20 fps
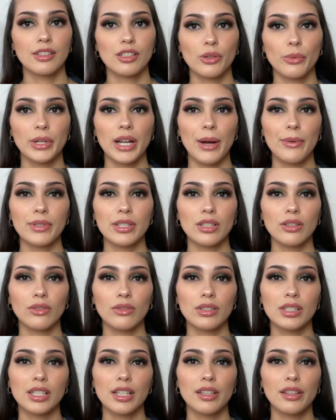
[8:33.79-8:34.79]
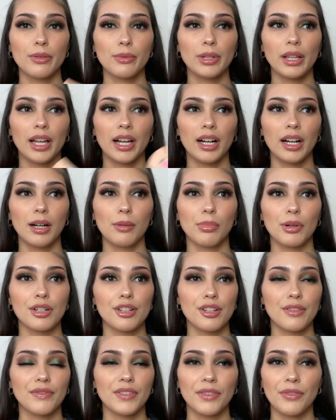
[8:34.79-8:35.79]
So when I was in Ulta, there were like a
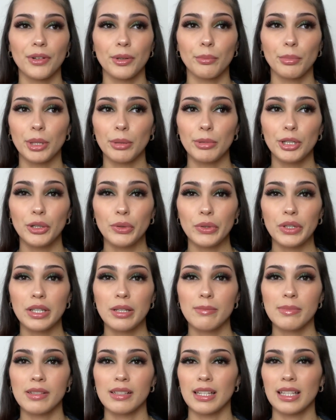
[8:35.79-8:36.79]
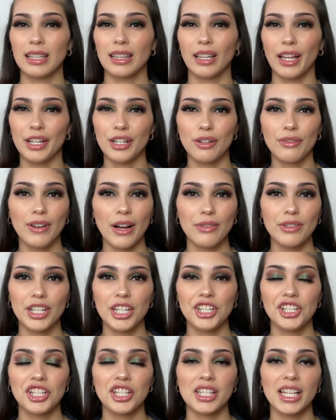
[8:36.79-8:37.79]
bunch of different BB creams and lighter
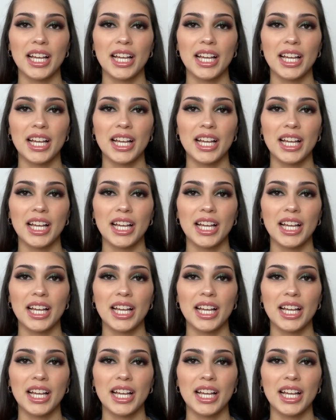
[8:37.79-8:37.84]
foundations.